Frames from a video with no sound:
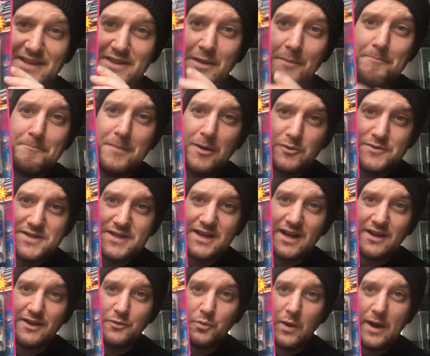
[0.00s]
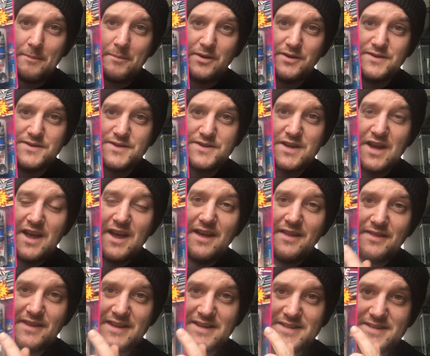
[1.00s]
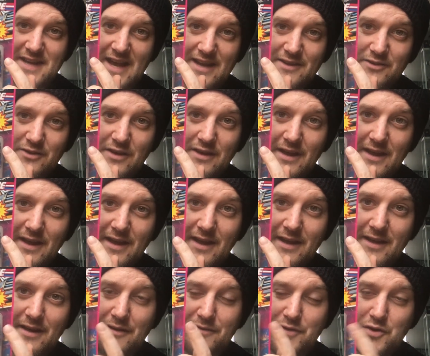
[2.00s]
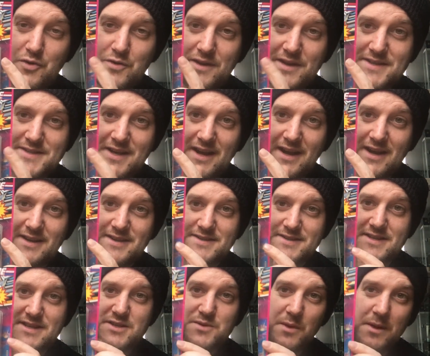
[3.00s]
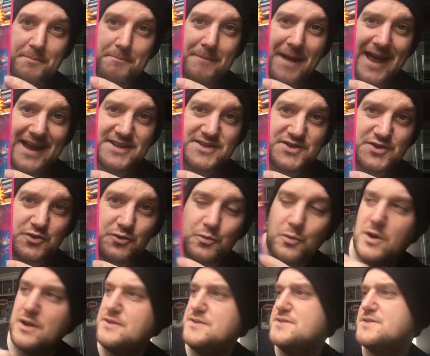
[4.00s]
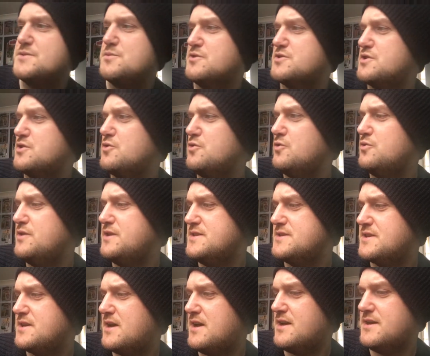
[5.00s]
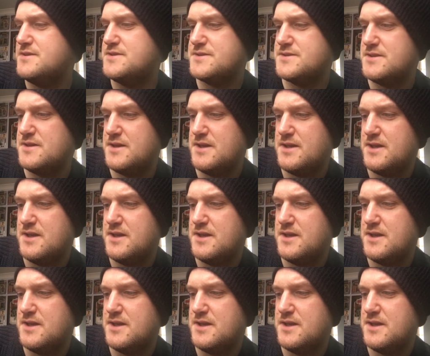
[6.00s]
The multicolored weapons. These had a few of these guys. These were the mech suit ones. What you call these guys?